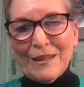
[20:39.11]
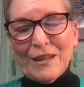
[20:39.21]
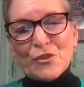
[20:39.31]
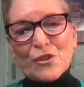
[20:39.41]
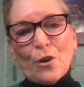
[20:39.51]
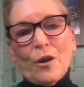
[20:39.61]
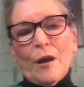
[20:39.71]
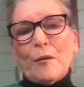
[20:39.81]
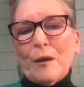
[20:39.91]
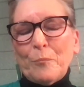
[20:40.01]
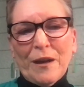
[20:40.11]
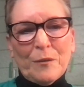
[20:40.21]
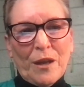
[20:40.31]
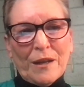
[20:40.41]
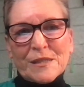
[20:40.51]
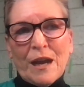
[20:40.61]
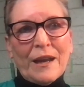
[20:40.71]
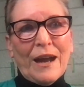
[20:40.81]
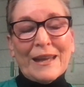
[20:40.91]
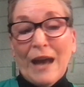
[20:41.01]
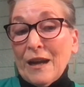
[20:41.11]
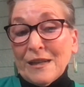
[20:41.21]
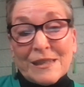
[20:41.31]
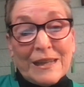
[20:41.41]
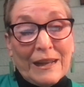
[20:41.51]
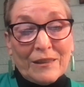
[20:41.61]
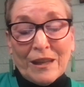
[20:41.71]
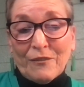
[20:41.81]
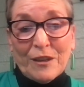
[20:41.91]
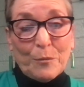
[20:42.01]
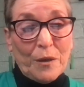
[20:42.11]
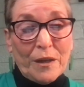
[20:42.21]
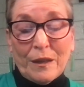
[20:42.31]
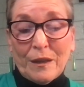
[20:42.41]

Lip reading: So, bottom line is, I honestly can't think of anybody.